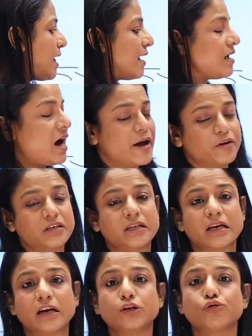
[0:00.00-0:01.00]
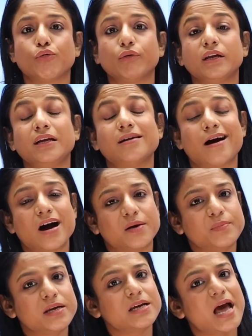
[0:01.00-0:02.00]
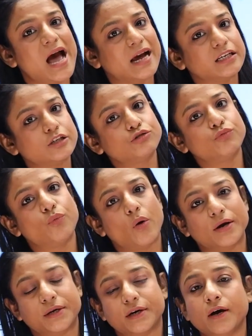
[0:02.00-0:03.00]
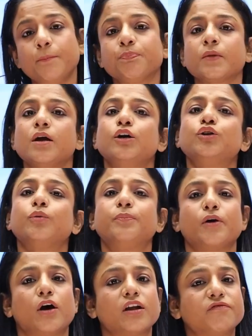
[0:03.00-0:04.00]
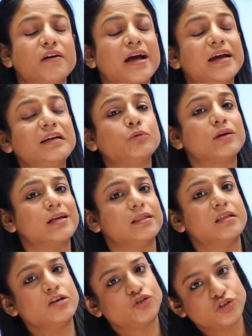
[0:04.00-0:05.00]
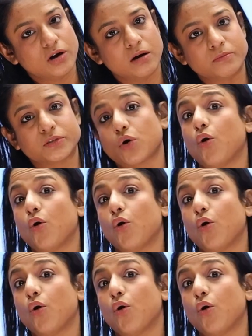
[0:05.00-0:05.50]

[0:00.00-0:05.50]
like iodine and chlorine are being added to water to purify it, to kill the germs.